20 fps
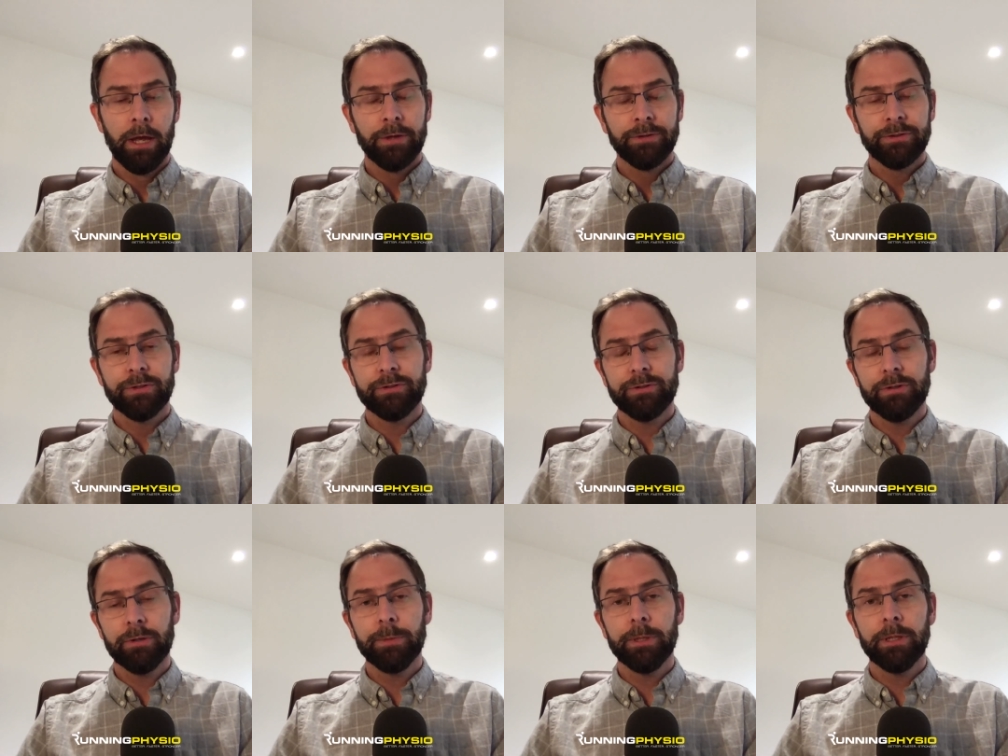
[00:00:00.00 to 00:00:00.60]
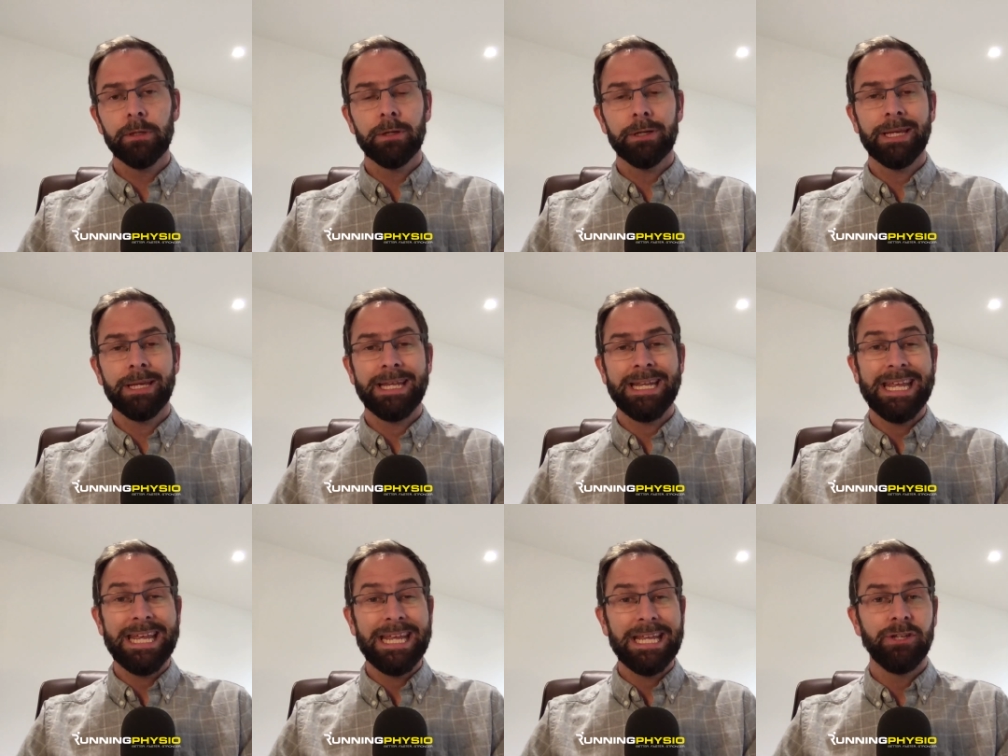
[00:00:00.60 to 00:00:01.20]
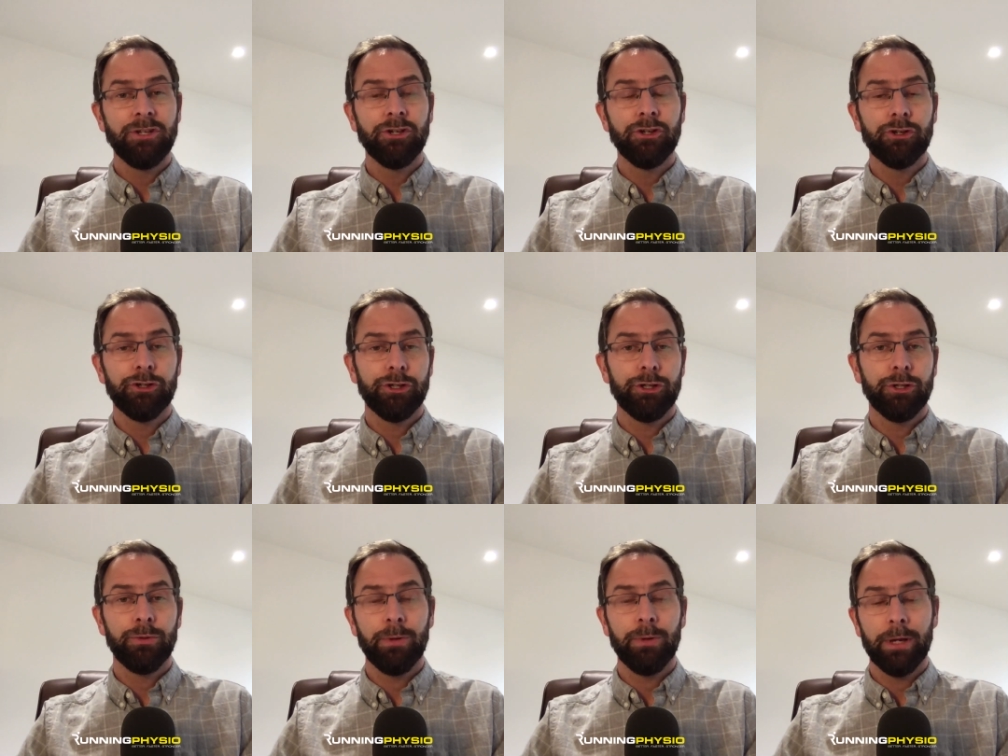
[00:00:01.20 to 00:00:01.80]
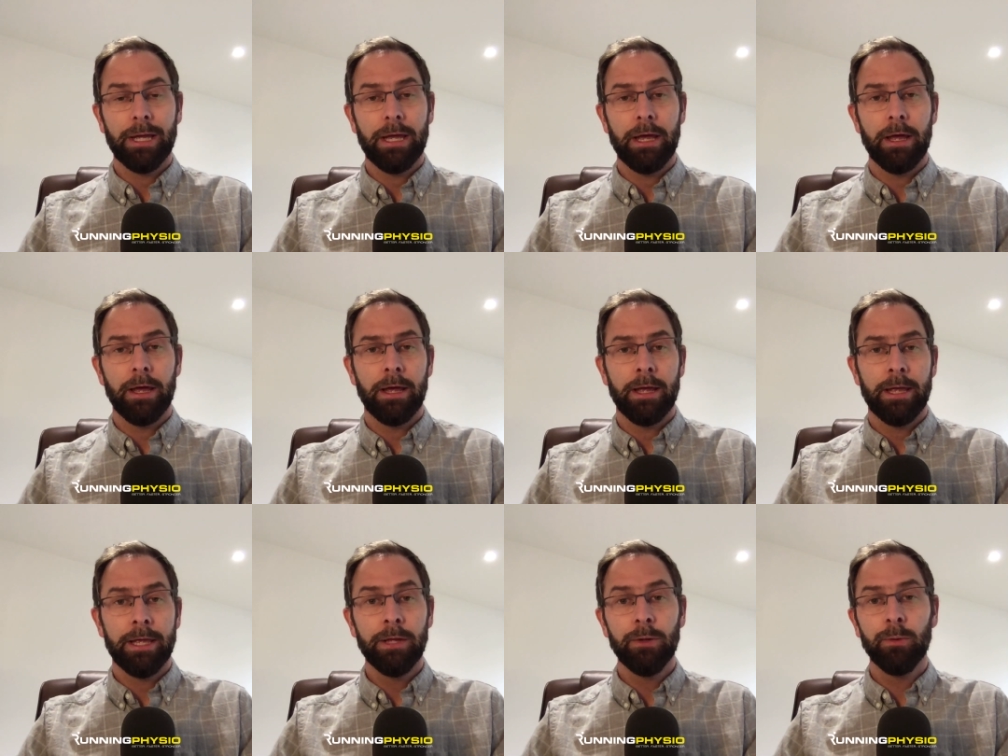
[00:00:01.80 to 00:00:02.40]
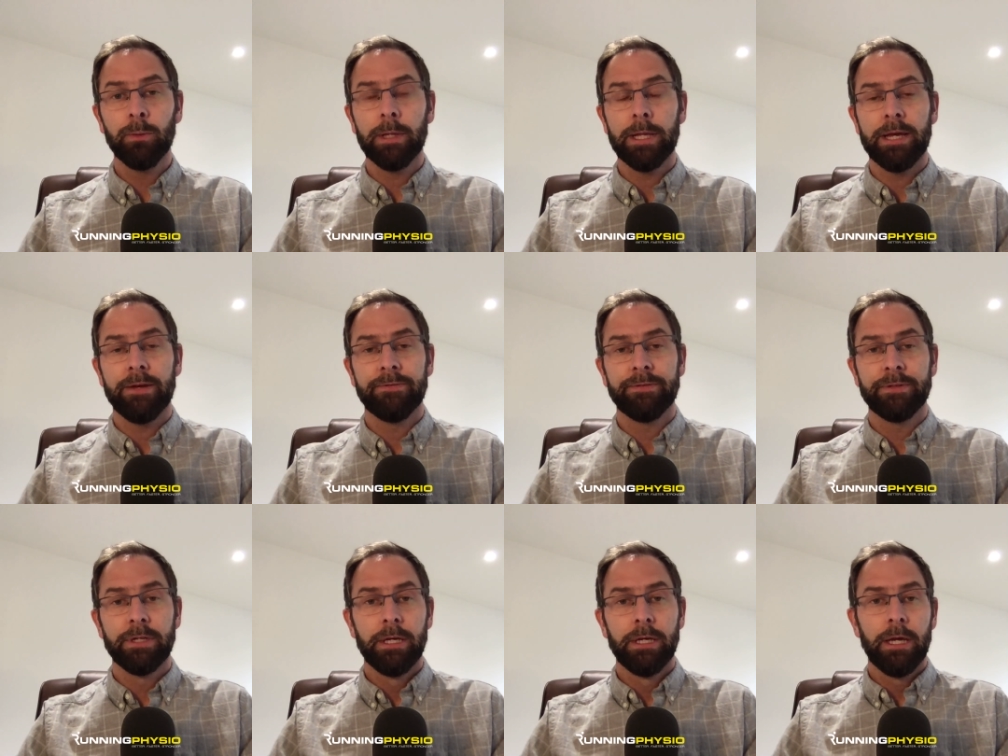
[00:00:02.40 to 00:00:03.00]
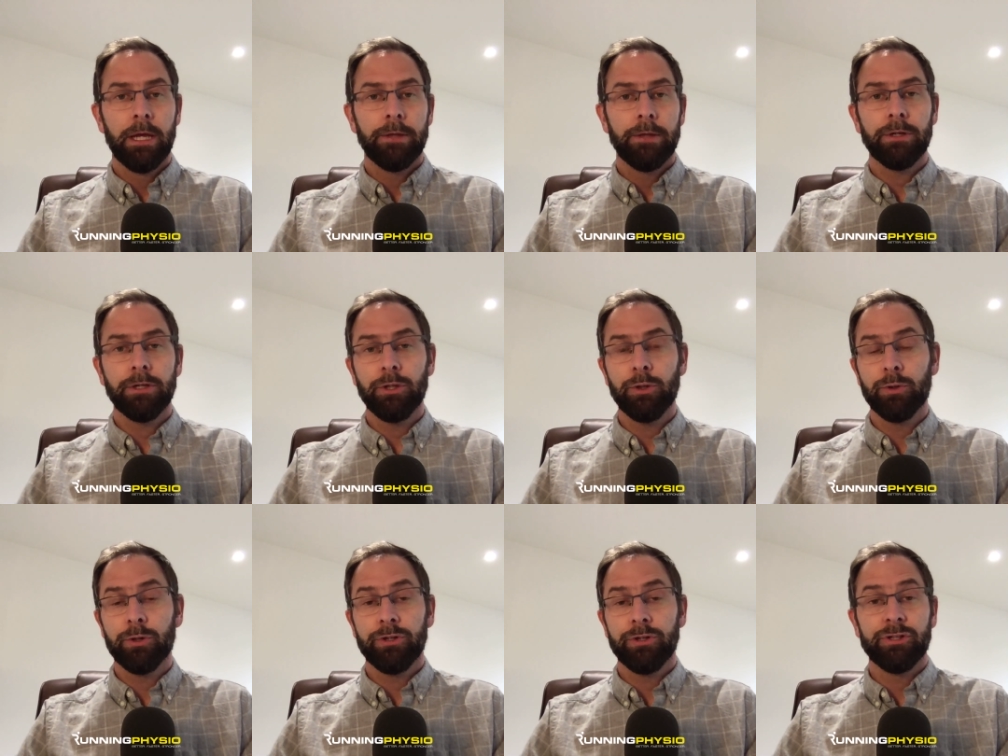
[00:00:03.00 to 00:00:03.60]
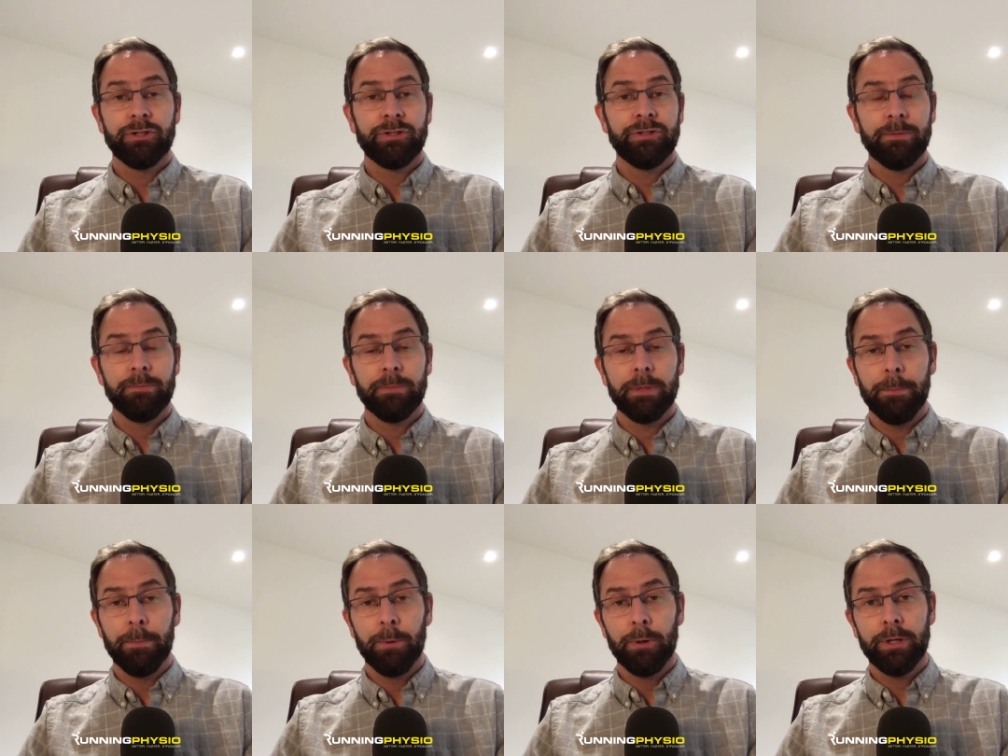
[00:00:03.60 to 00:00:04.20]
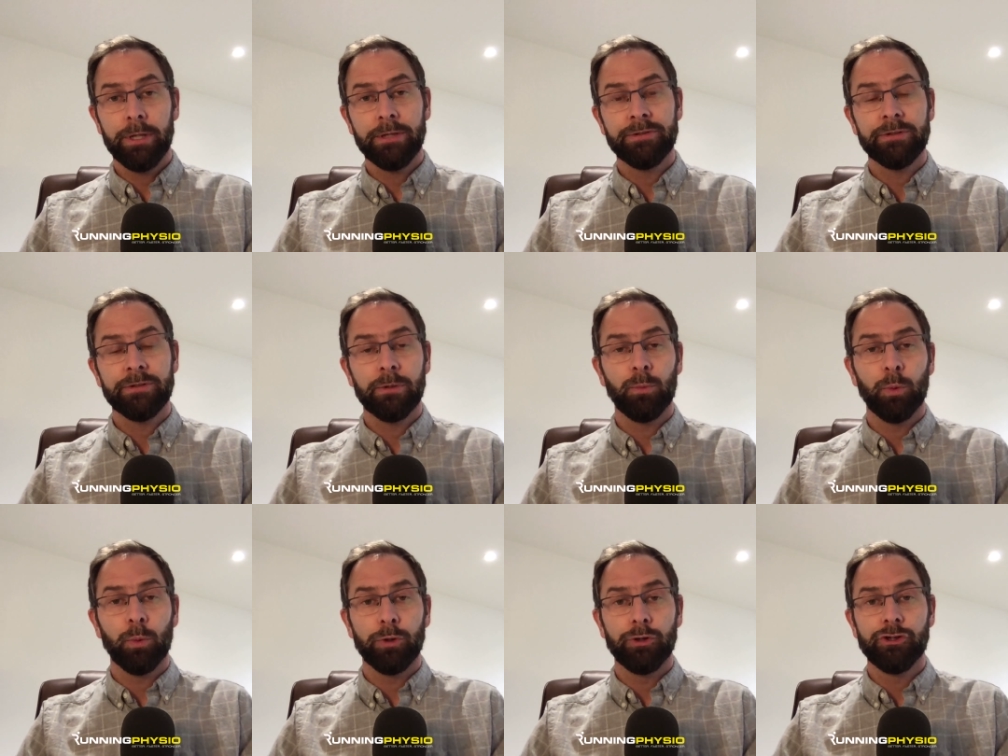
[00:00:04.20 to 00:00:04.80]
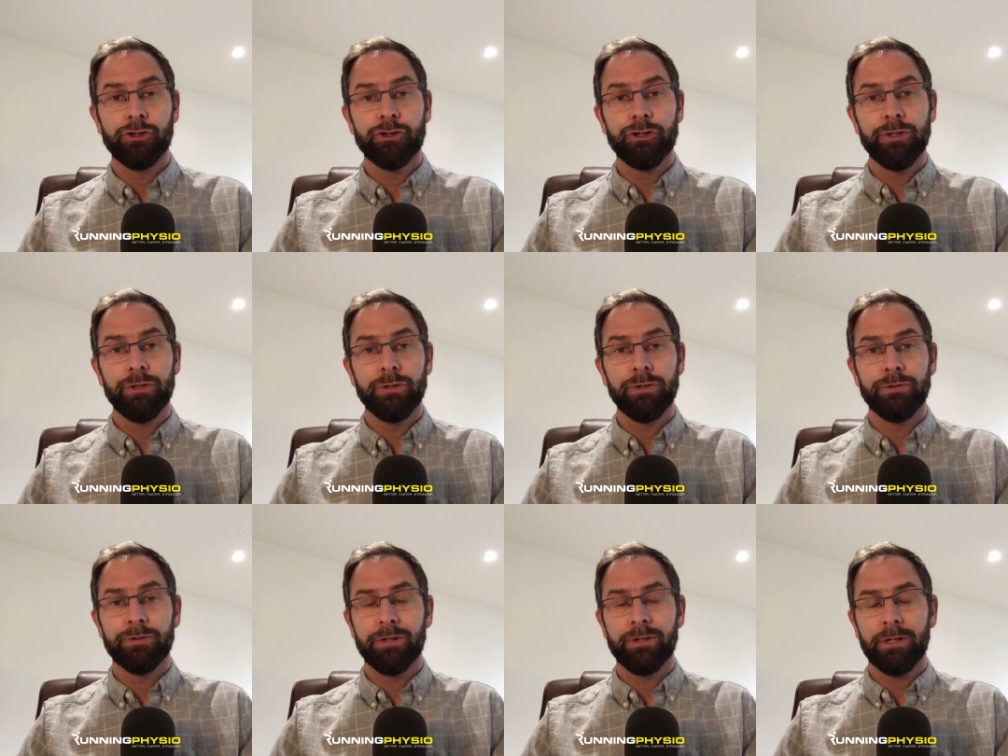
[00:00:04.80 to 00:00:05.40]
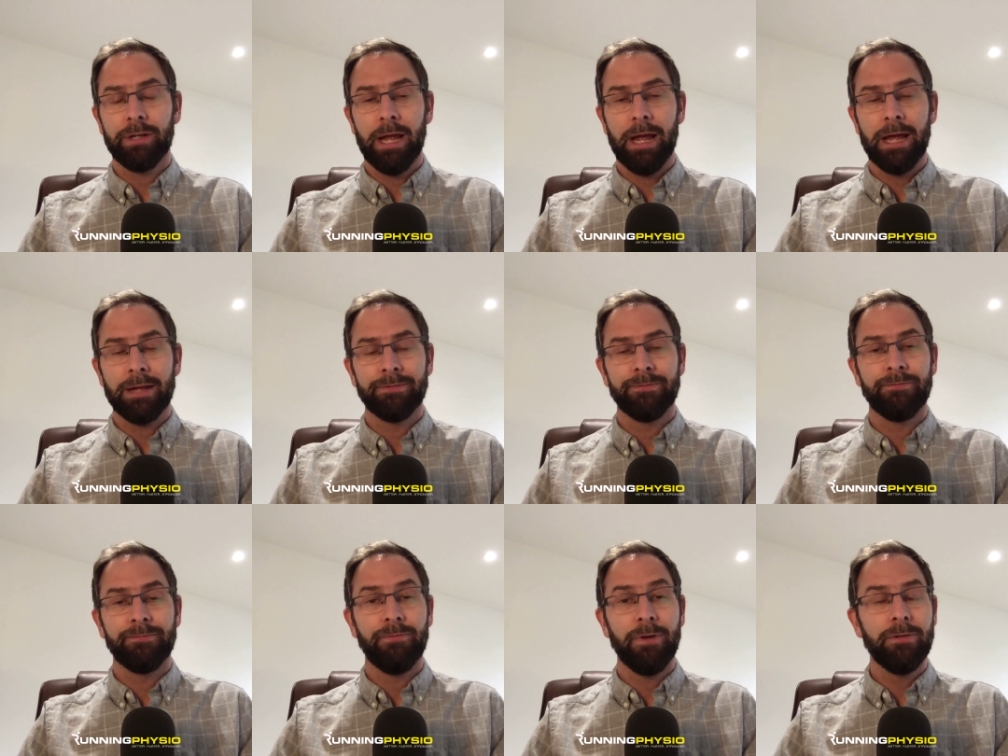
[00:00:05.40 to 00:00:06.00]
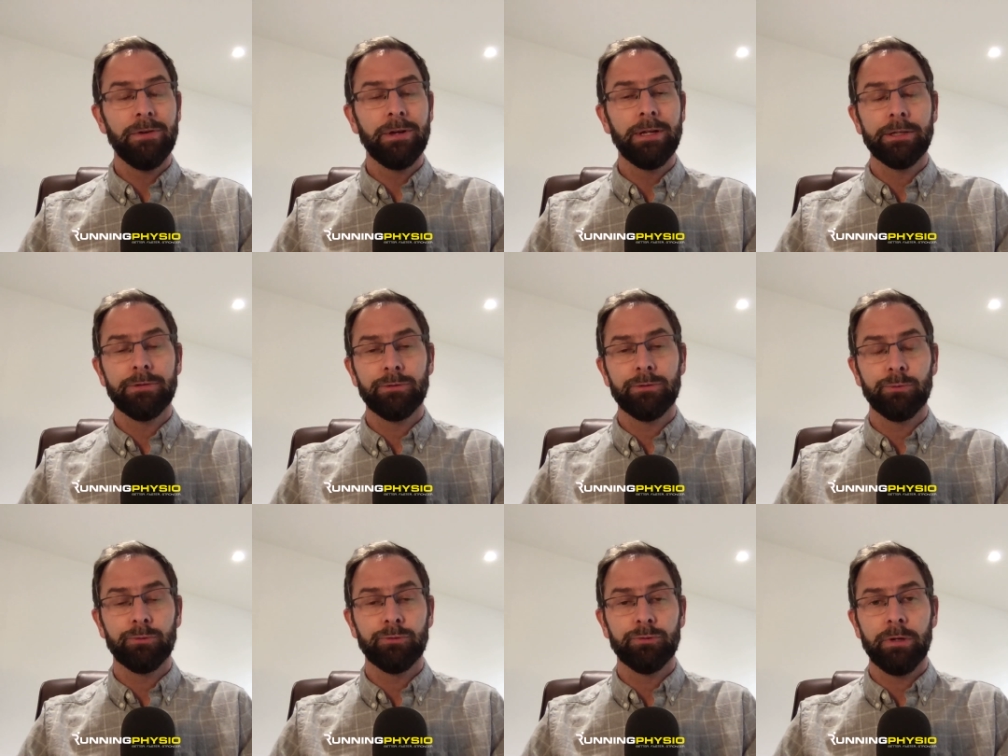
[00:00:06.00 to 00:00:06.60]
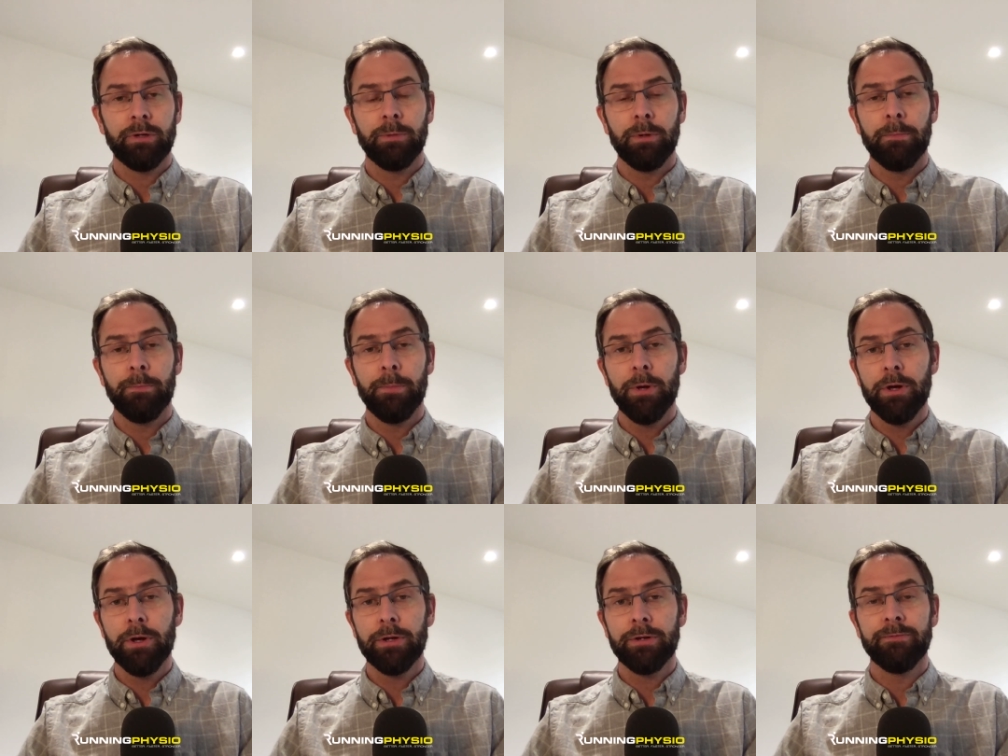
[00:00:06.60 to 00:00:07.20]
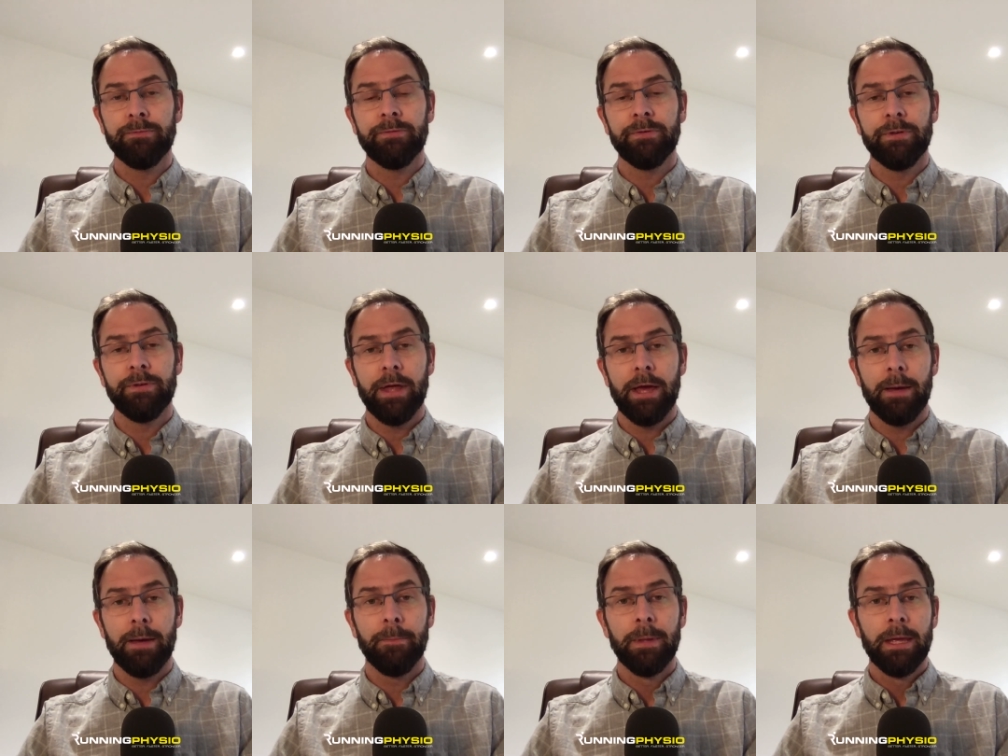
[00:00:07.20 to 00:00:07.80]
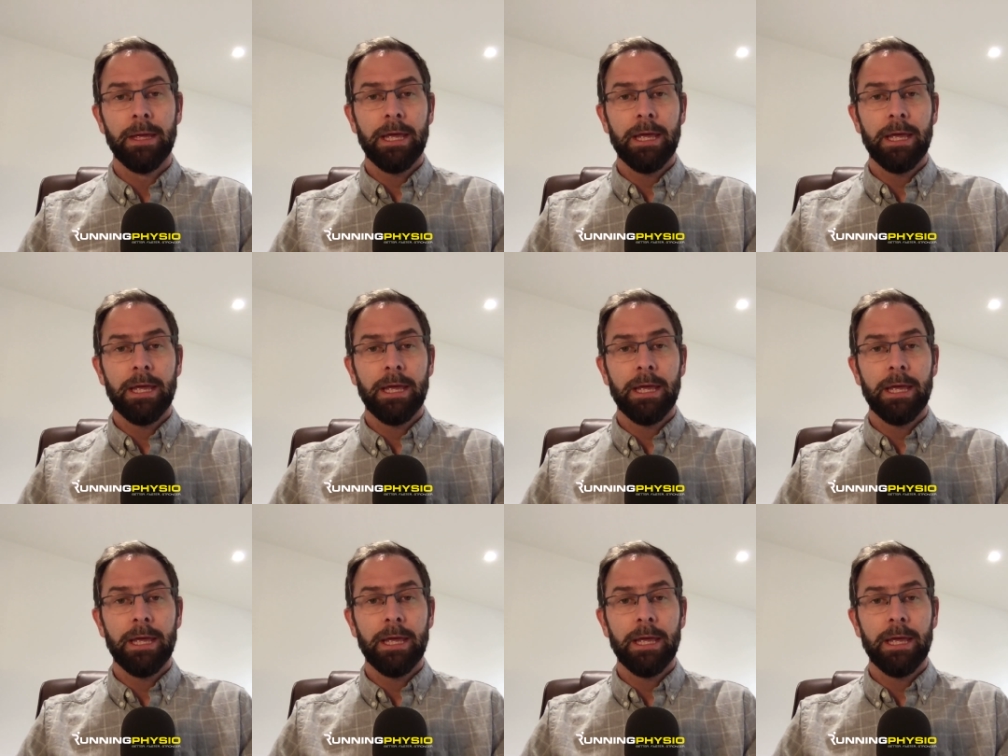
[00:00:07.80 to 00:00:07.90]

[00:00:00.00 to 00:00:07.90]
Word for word: So something like an in-shoe uh, heel lift that you can just simply put in someone's shoes that has very little treatment burden for them,